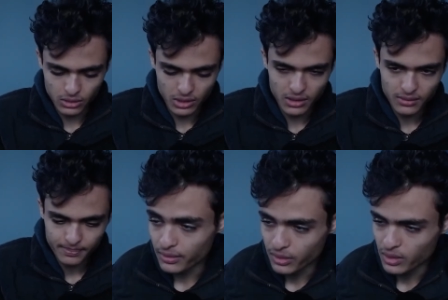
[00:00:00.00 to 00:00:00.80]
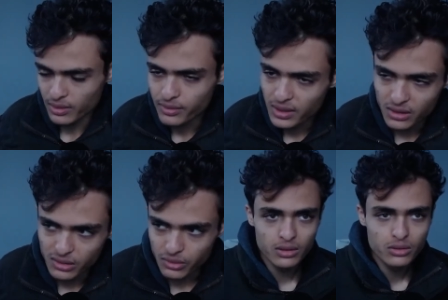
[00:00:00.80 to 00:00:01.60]
Okay, if you can find
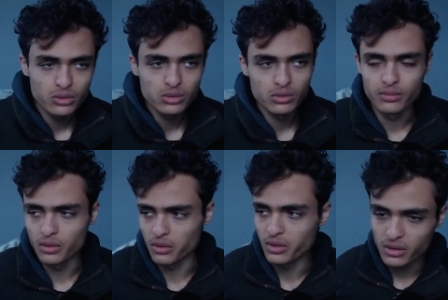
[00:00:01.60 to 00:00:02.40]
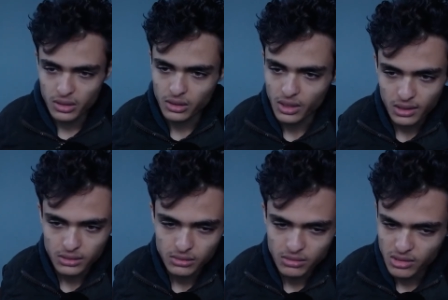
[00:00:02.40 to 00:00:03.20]
it for $30,
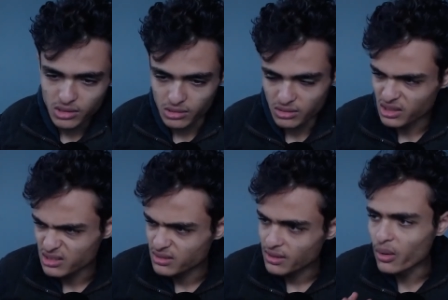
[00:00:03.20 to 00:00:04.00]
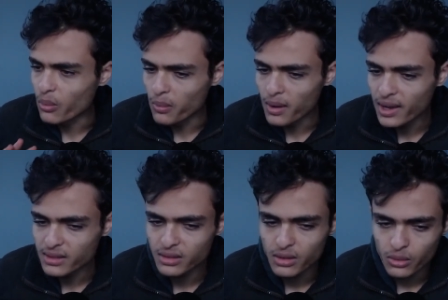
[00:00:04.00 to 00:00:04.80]
this is just
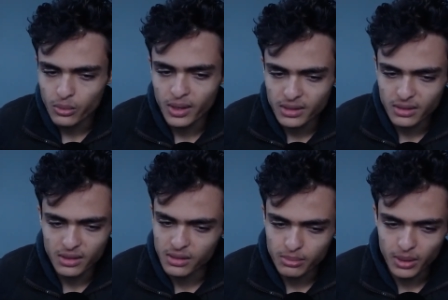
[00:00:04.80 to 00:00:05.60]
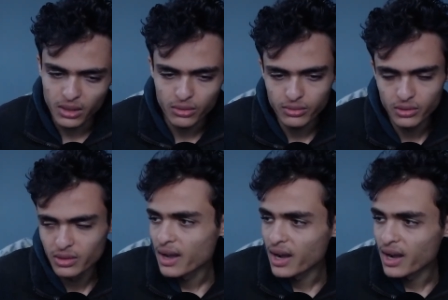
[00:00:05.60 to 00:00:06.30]
quite good microphone.